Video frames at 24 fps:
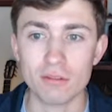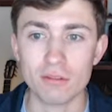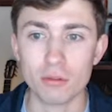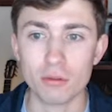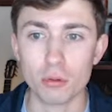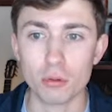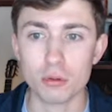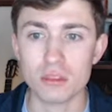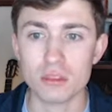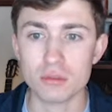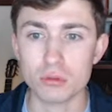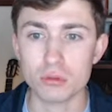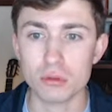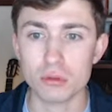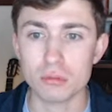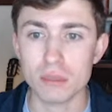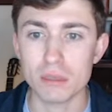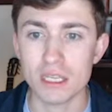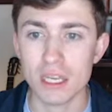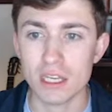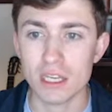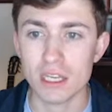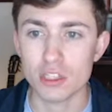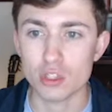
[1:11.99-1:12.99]
of course, would
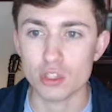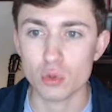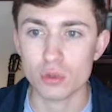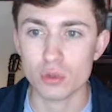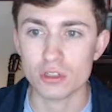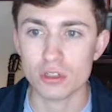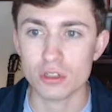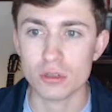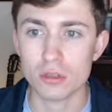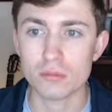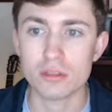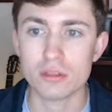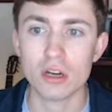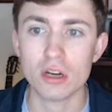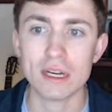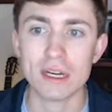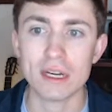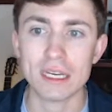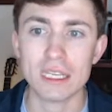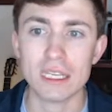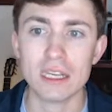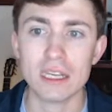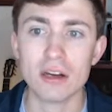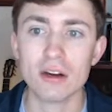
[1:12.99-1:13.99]
be a short-term
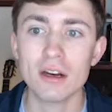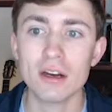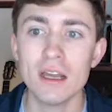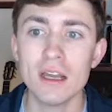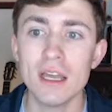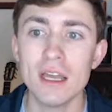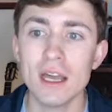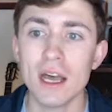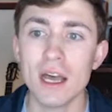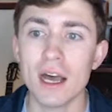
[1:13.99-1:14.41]
target here,